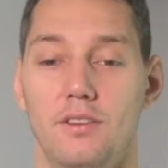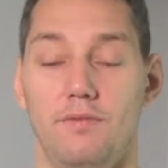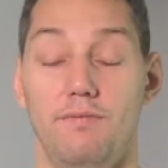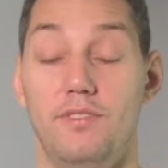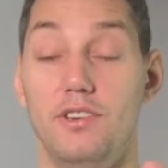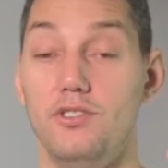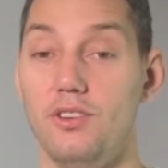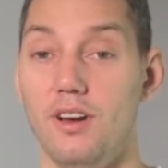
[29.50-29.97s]

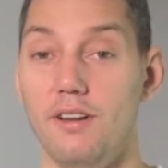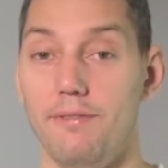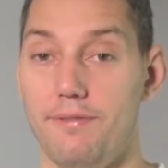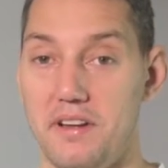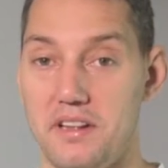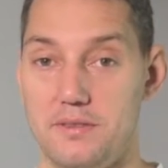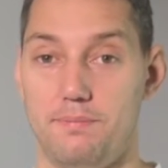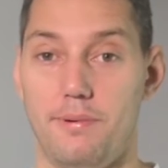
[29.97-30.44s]
Visual
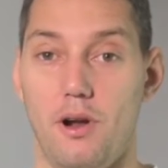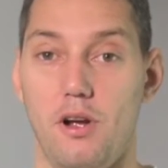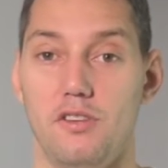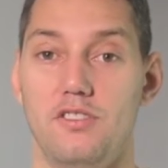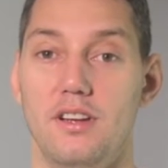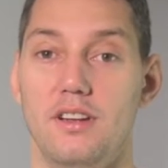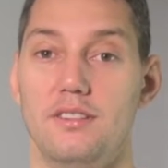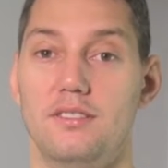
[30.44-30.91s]
effects
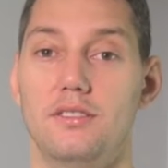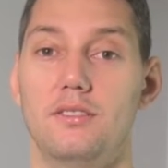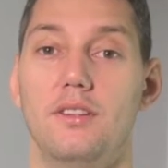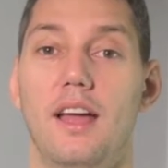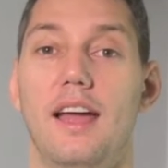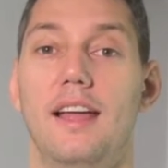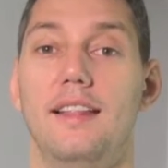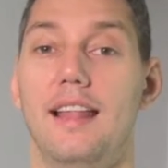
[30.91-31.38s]
projects
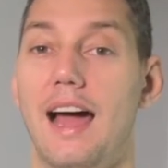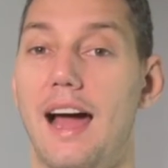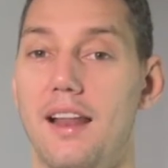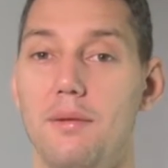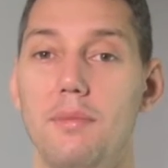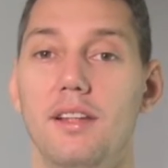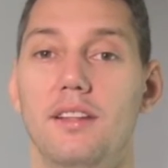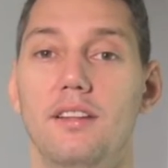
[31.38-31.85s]
and
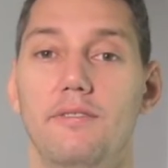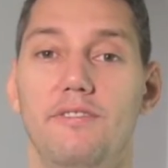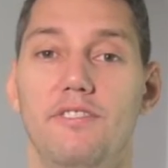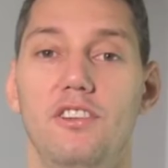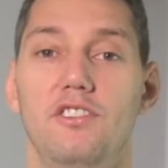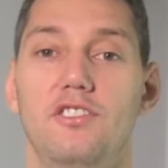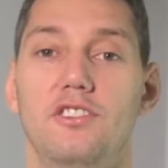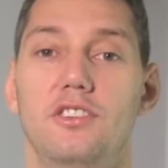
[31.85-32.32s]
animated
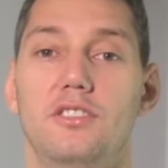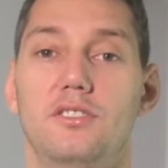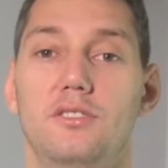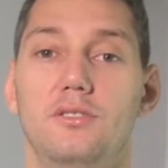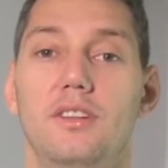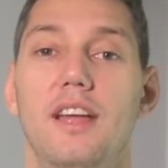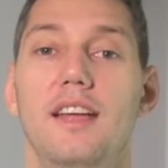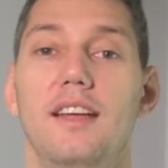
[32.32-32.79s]
features
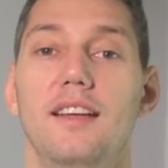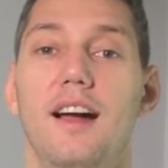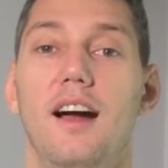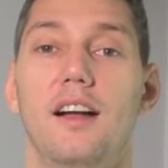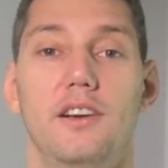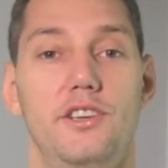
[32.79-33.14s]
today are